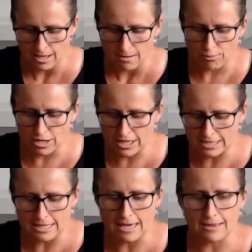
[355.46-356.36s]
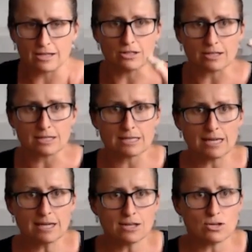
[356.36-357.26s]
bring it together. Look,
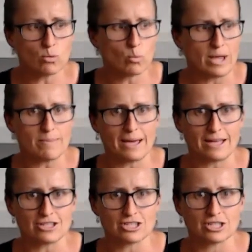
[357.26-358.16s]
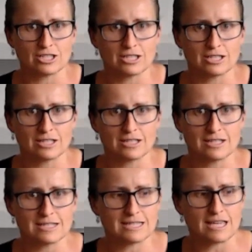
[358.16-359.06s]
see, non-wet patch,
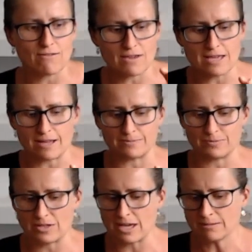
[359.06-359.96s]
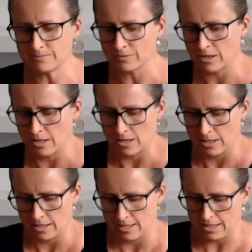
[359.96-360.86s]
sticky finger, yeah?
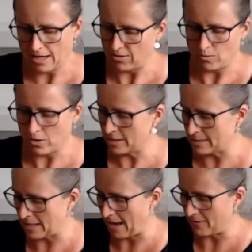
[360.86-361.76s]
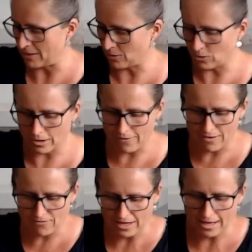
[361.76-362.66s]
Nothing worse than having it all over
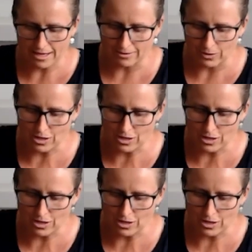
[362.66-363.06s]
your finger when